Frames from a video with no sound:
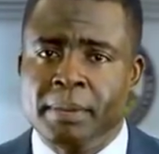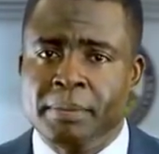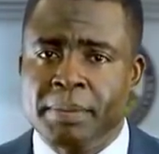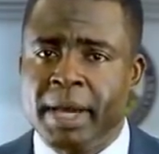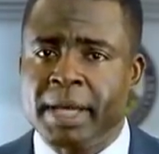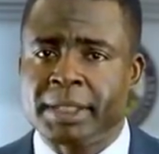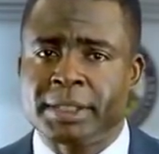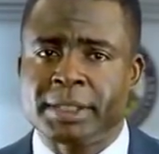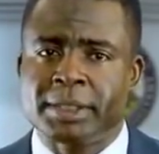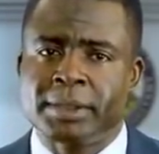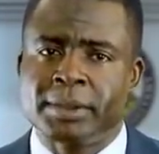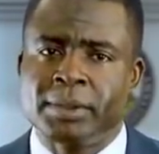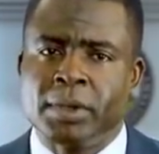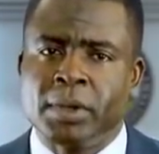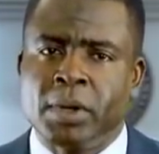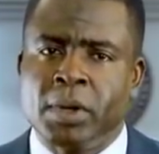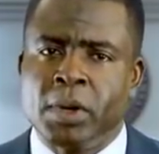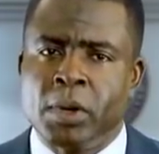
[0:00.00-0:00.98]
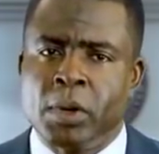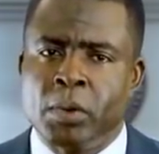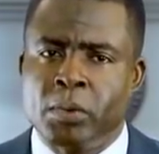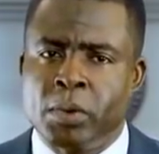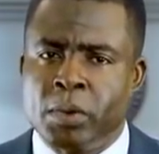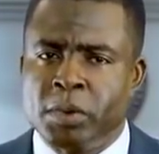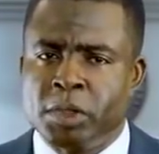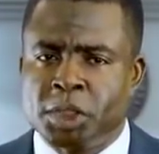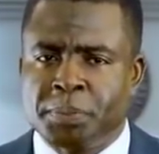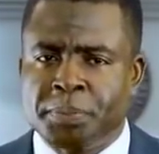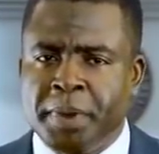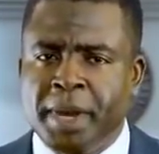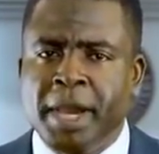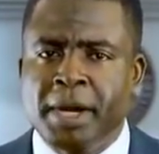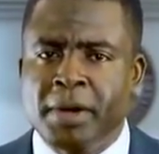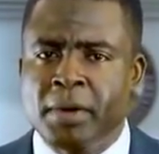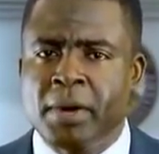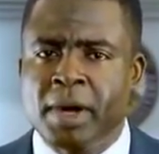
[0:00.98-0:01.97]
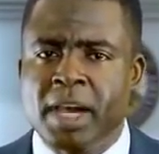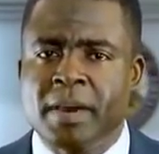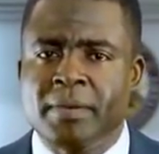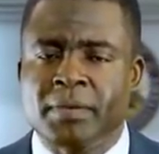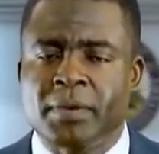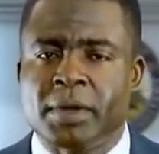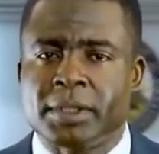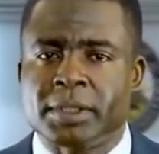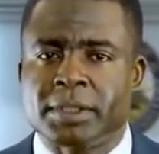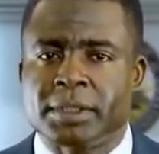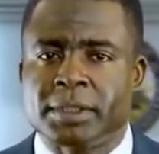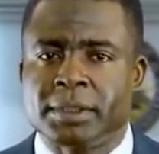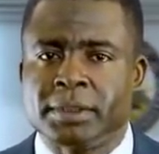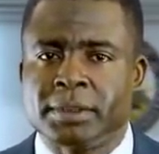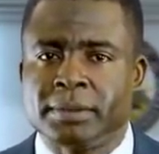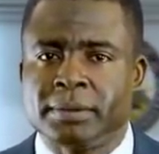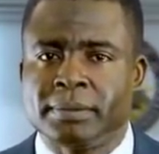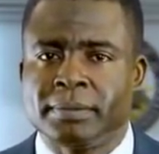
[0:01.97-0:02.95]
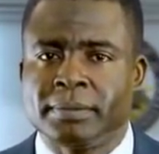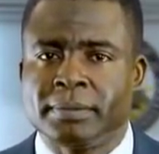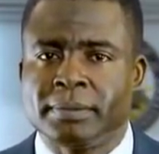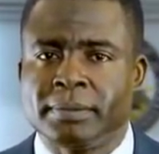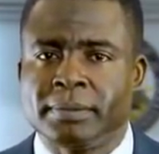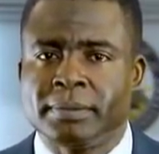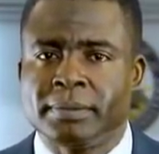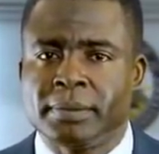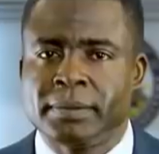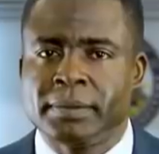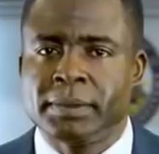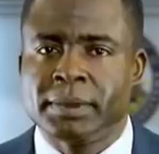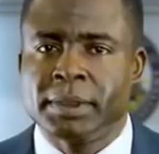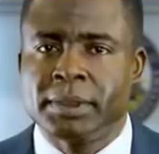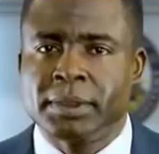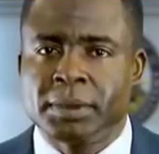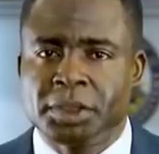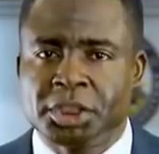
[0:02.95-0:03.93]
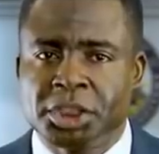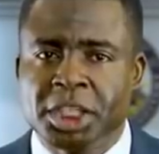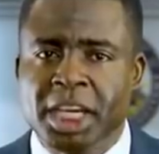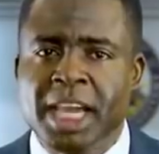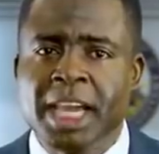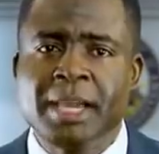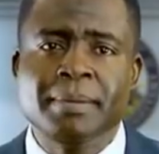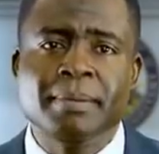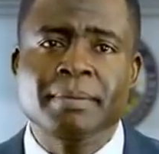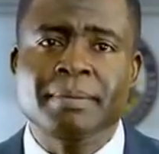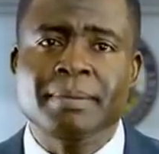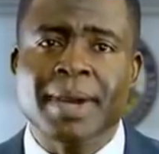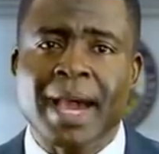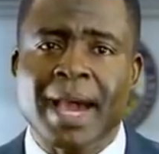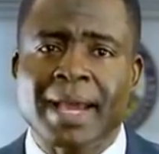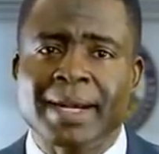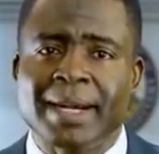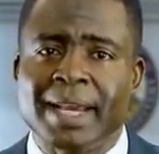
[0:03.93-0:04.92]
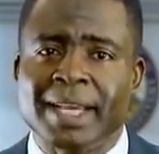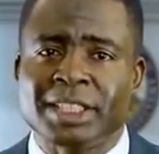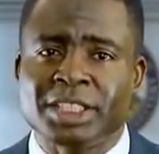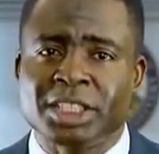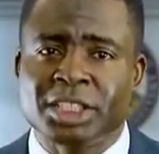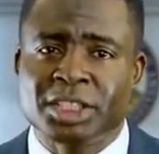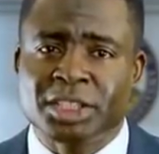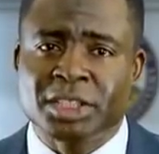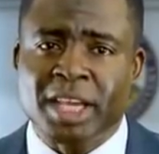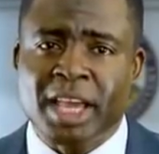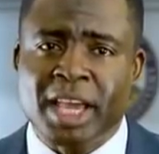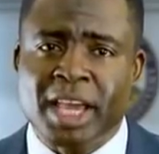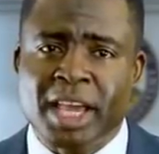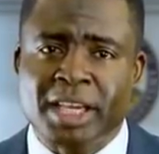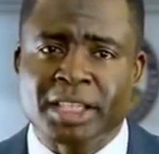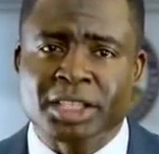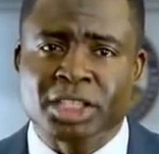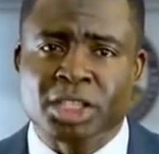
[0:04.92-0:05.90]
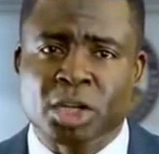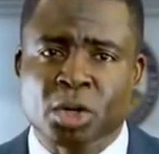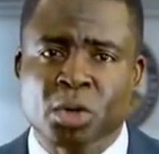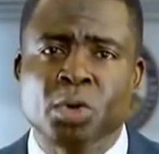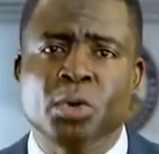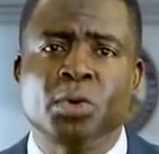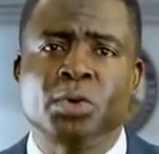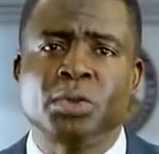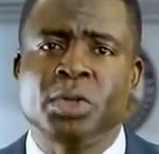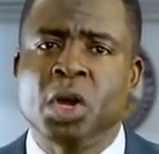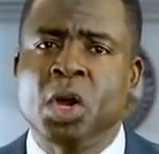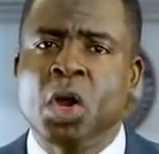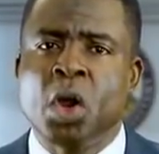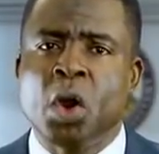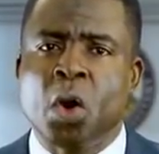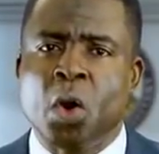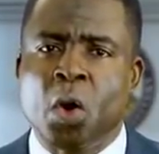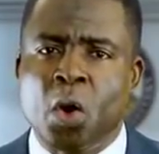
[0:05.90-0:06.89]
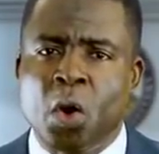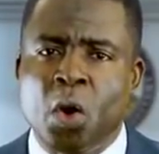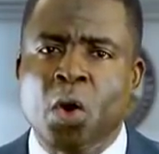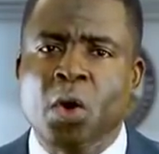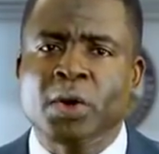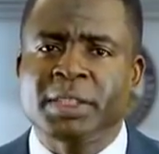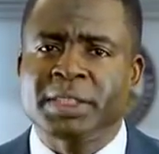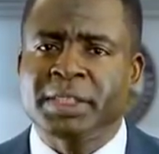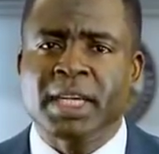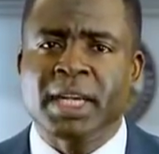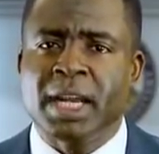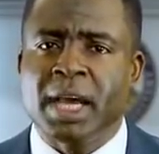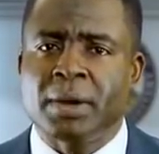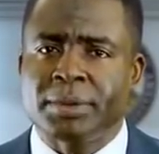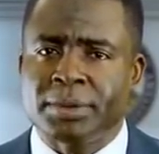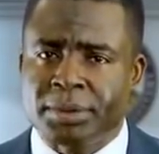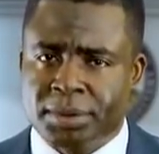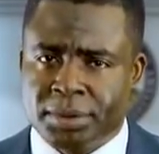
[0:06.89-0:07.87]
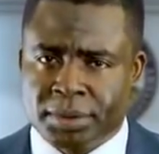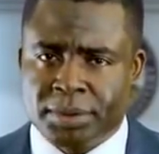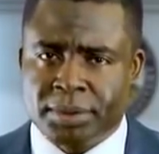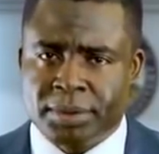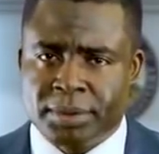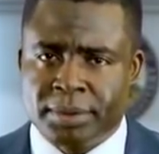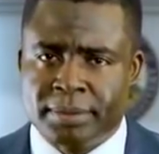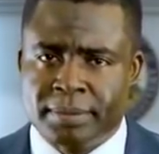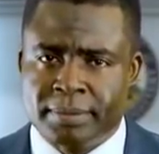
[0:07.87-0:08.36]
But we will spare no effort to shame and exclude all sellouts.